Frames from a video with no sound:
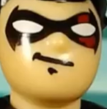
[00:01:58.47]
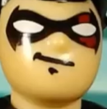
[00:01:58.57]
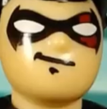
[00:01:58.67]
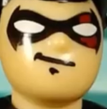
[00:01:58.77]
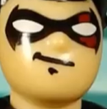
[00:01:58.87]

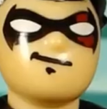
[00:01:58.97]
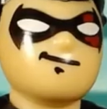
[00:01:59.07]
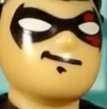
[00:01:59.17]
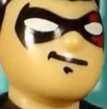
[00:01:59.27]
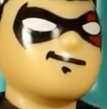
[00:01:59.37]

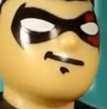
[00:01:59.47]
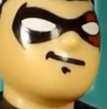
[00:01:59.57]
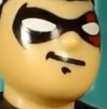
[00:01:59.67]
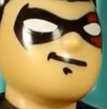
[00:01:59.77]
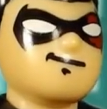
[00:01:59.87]

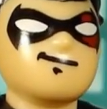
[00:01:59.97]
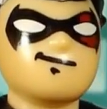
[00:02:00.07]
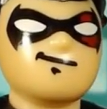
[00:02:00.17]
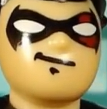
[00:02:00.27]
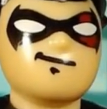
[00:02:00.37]

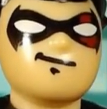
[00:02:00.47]
[no speech]